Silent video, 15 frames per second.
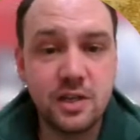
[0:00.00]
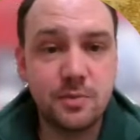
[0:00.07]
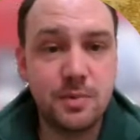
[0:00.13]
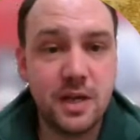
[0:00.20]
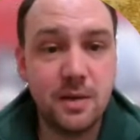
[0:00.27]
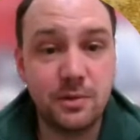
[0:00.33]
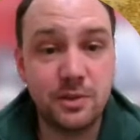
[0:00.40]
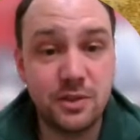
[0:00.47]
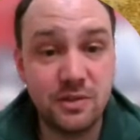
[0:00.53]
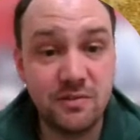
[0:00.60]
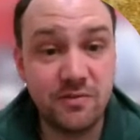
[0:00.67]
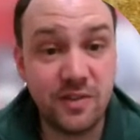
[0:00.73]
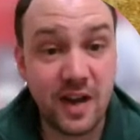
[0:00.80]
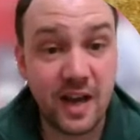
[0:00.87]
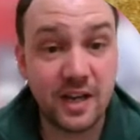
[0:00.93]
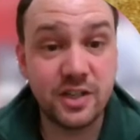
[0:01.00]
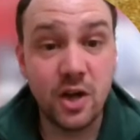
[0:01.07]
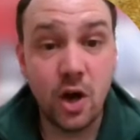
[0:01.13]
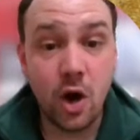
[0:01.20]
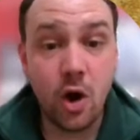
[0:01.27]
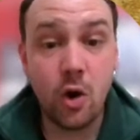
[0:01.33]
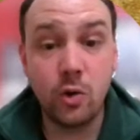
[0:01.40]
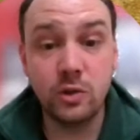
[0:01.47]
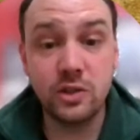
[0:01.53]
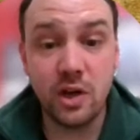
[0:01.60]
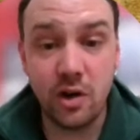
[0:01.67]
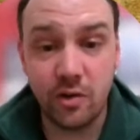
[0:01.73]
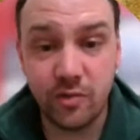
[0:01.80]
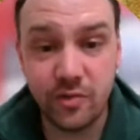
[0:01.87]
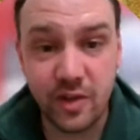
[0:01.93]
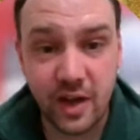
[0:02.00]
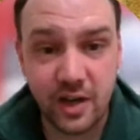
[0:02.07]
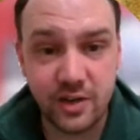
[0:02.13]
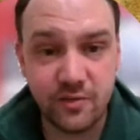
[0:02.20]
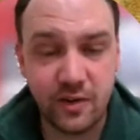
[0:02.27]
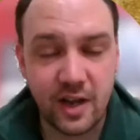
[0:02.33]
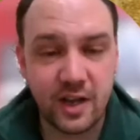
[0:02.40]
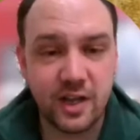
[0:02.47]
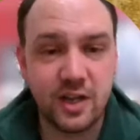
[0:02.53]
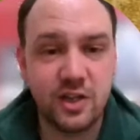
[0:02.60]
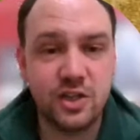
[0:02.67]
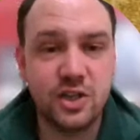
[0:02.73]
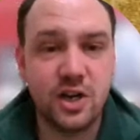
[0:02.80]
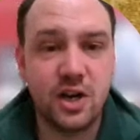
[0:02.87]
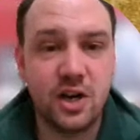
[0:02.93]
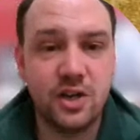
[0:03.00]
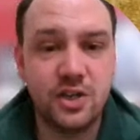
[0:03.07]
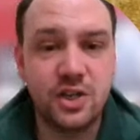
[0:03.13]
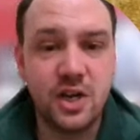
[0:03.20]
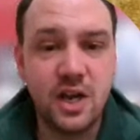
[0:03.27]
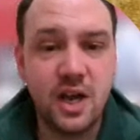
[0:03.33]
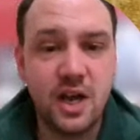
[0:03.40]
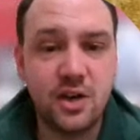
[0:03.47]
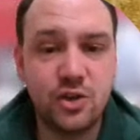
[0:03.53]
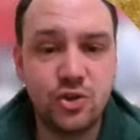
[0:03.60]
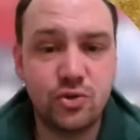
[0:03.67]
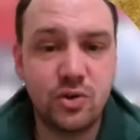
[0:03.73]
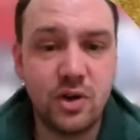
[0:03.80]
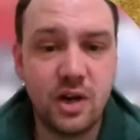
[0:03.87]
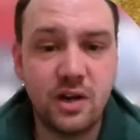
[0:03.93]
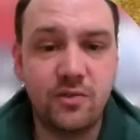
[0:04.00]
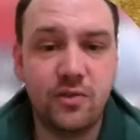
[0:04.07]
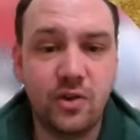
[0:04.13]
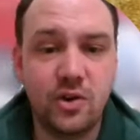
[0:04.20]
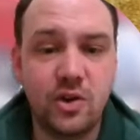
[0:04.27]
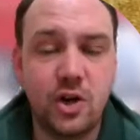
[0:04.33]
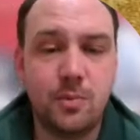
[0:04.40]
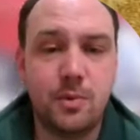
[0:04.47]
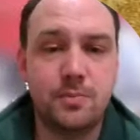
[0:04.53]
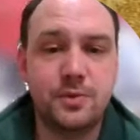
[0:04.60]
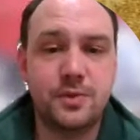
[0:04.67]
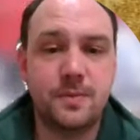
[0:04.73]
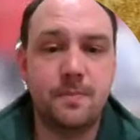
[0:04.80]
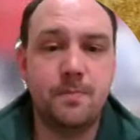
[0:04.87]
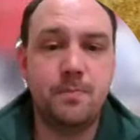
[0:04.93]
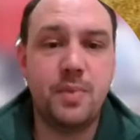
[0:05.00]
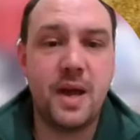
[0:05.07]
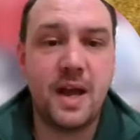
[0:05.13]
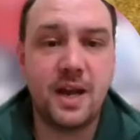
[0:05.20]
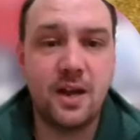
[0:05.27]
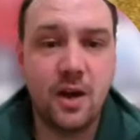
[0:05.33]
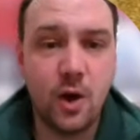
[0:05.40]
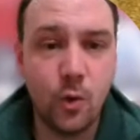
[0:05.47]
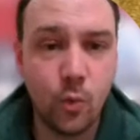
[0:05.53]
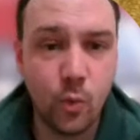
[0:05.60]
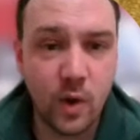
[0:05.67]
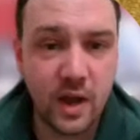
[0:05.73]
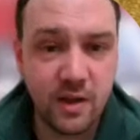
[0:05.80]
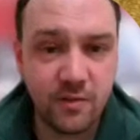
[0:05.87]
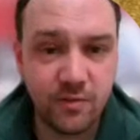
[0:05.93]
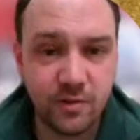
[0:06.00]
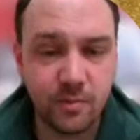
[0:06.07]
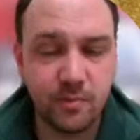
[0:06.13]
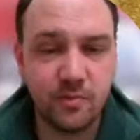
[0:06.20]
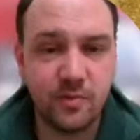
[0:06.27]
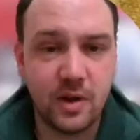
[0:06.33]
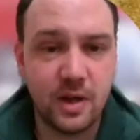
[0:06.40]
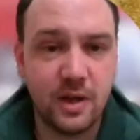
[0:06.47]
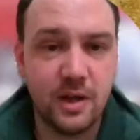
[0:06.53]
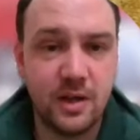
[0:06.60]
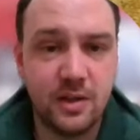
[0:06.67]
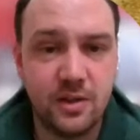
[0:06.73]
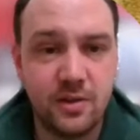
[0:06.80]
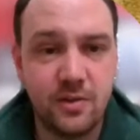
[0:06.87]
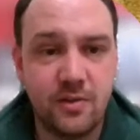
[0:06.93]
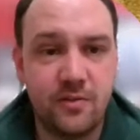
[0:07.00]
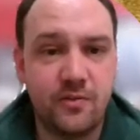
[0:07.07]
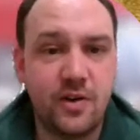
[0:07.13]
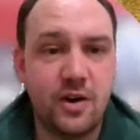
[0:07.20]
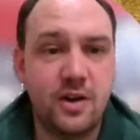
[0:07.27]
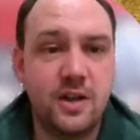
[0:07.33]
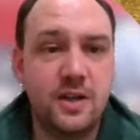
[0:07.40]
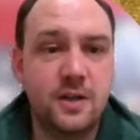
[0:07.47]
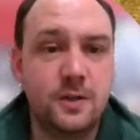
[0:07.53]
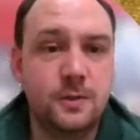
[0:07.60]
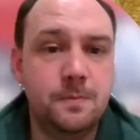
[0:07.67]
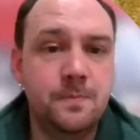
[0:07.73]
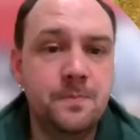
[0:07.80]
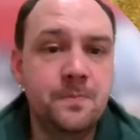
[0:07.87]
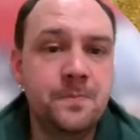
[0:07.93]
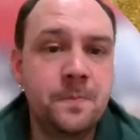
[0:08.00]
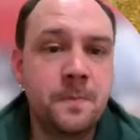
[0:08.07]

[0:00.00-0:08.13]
to be able to, in fact, hold off that flanking charge and drive Cobham's back away from the Ferry Hill.